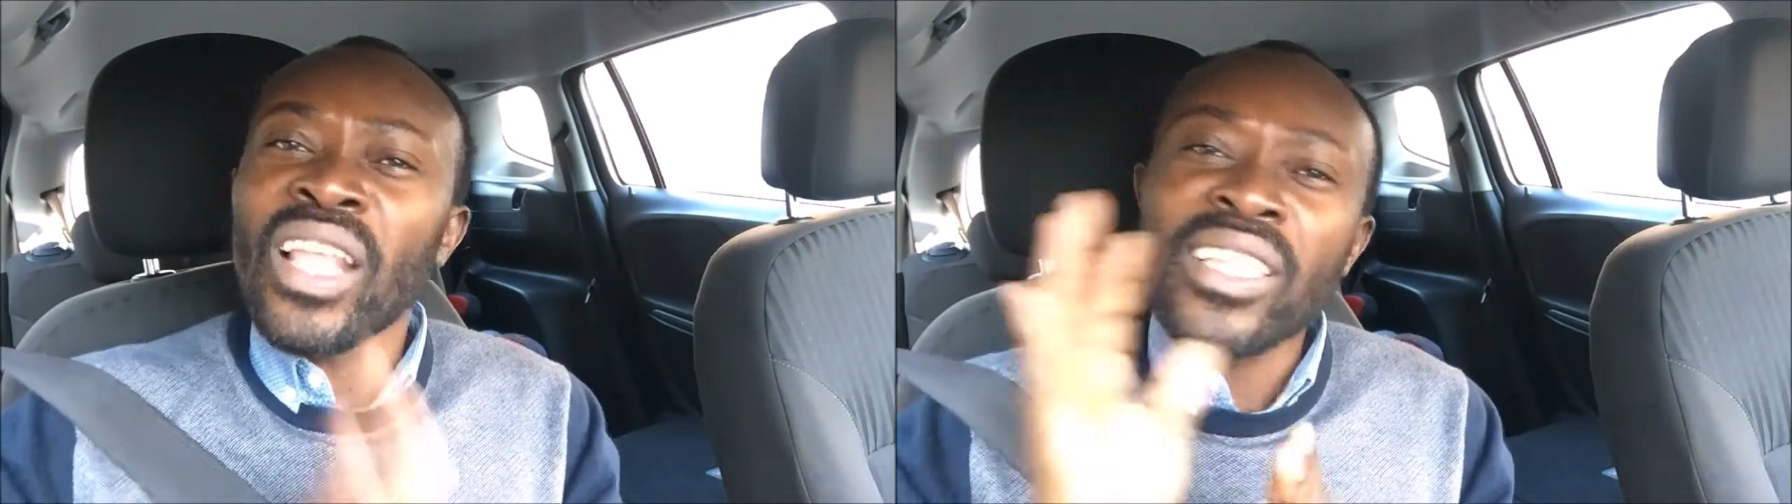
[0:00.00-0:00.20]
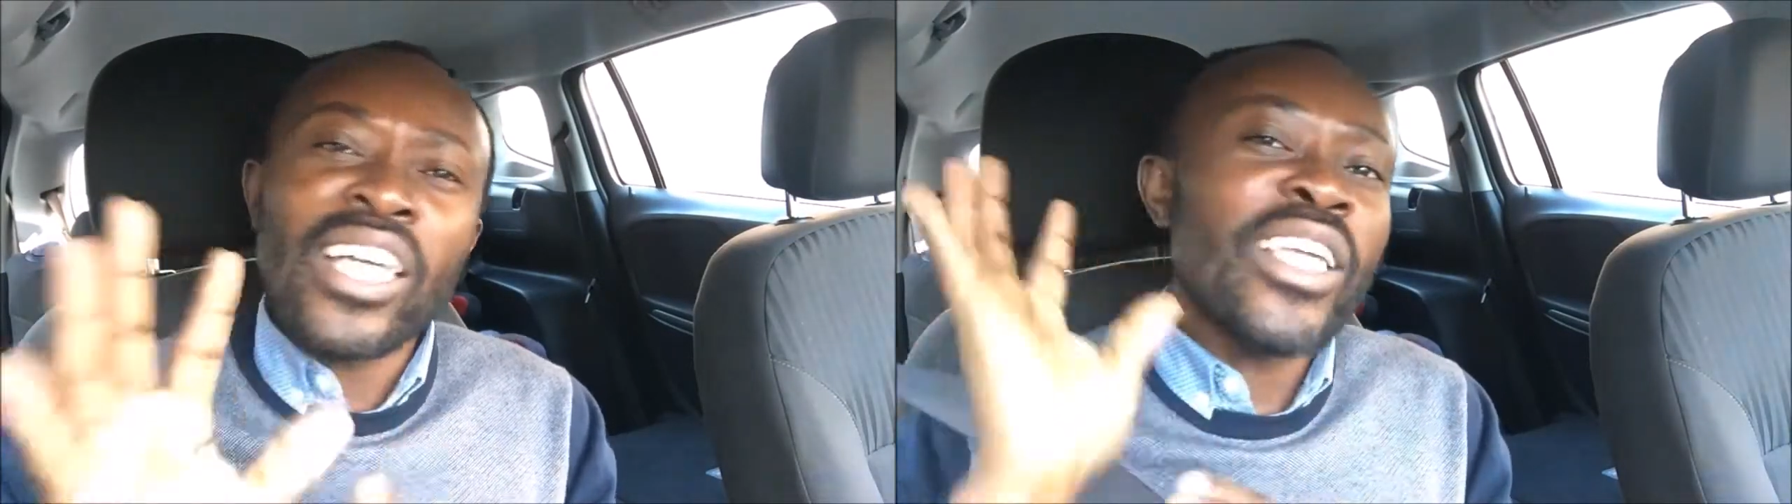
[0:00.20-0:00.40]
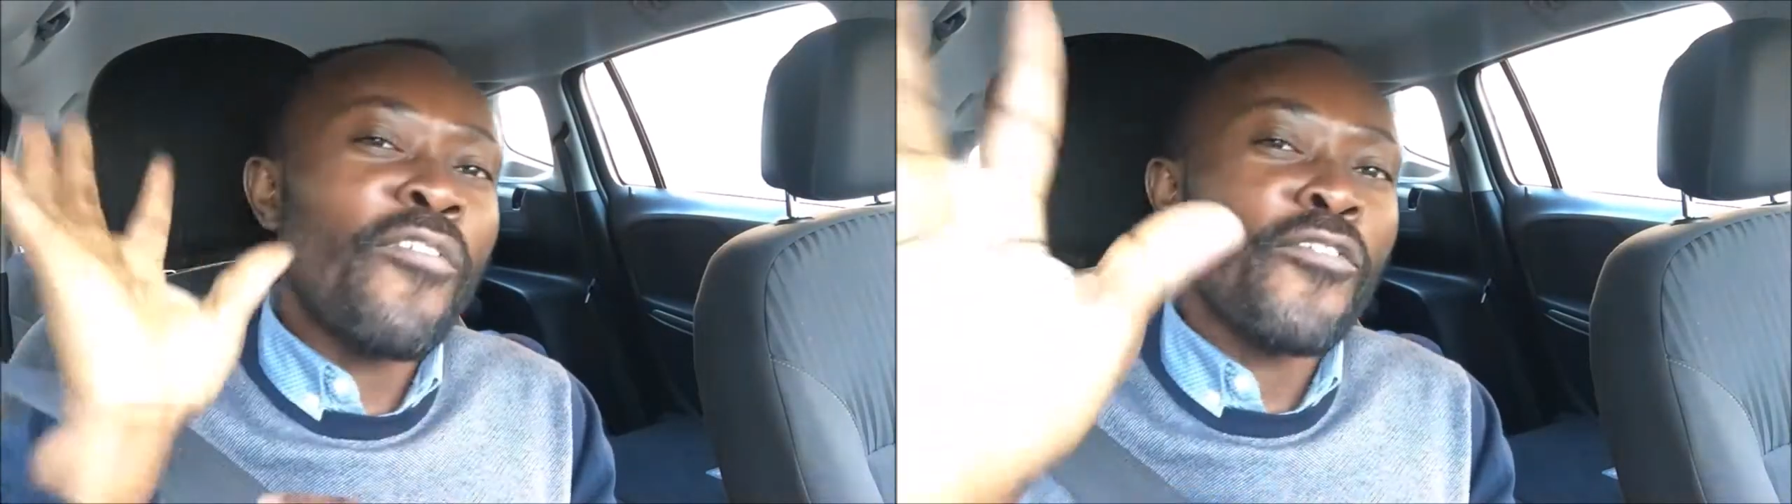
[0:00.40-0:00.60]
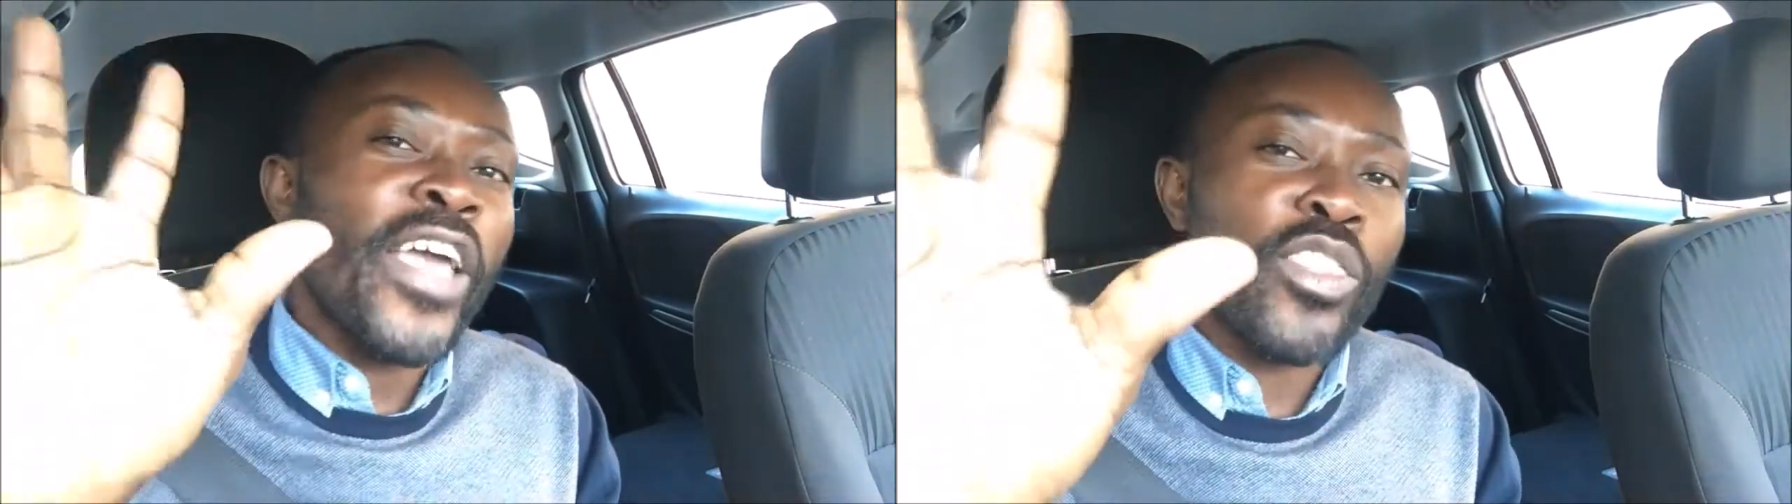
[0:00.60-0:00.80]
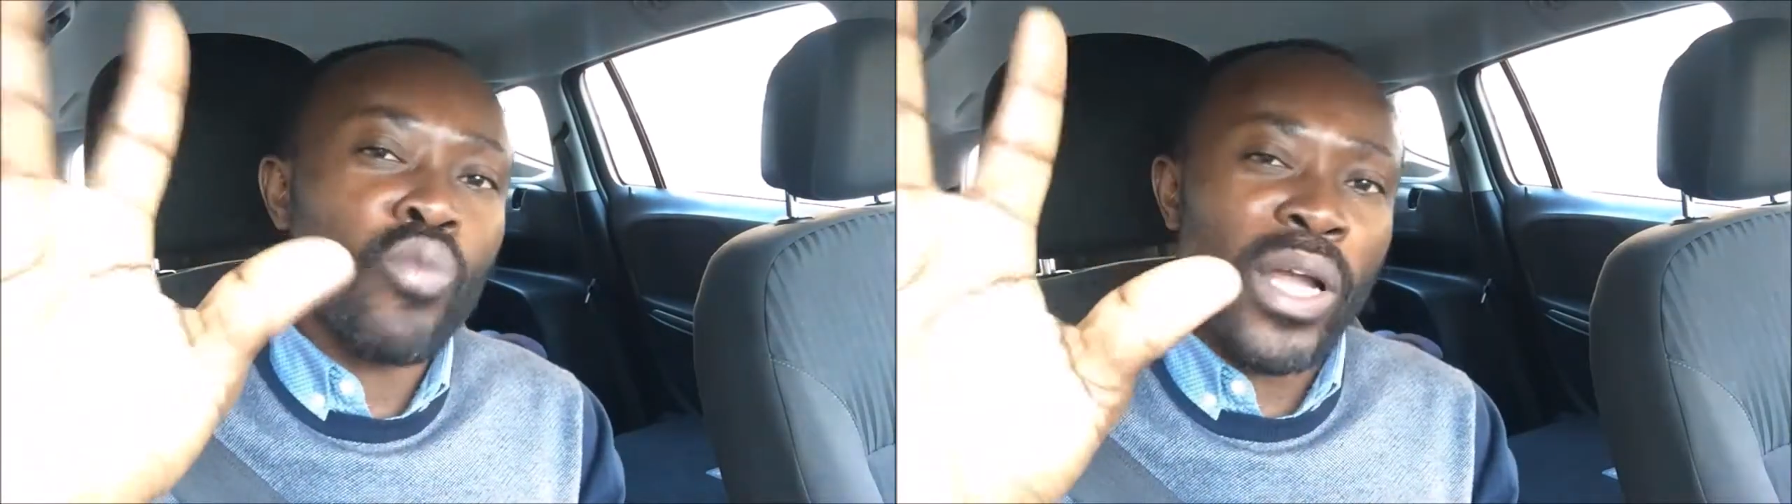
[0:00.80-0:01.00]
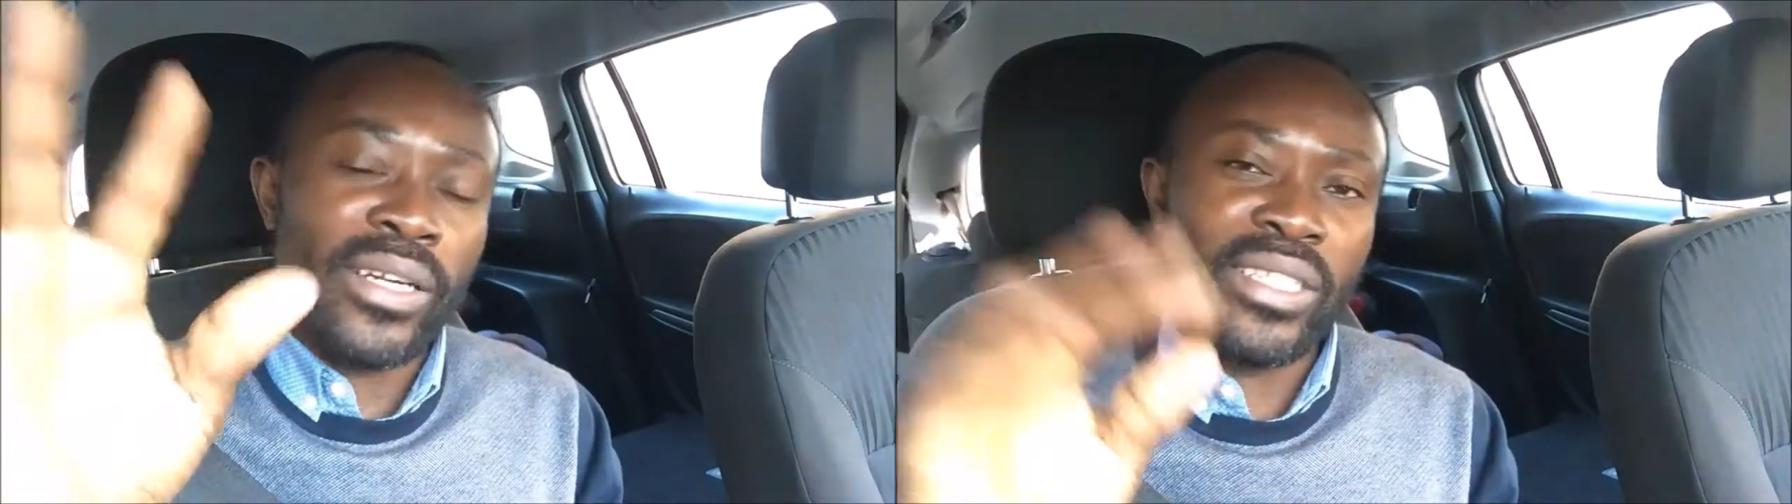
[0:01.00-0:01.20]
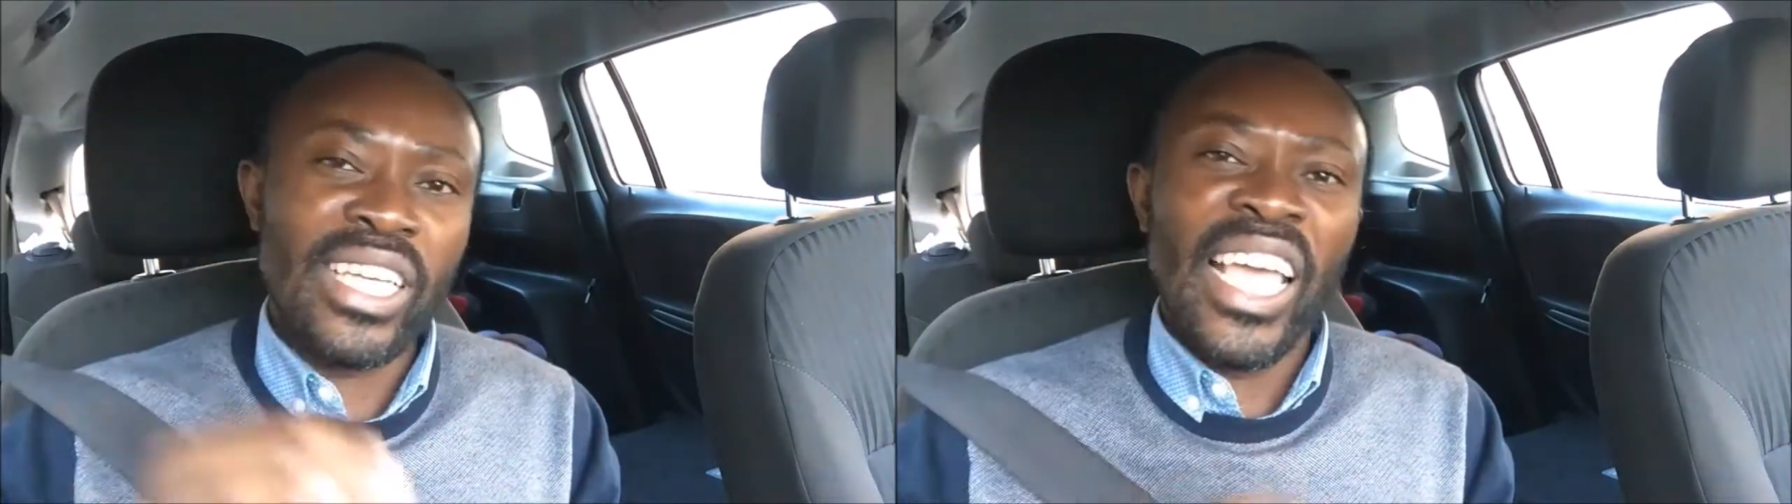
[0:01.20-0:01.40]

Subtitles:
Then the 5th one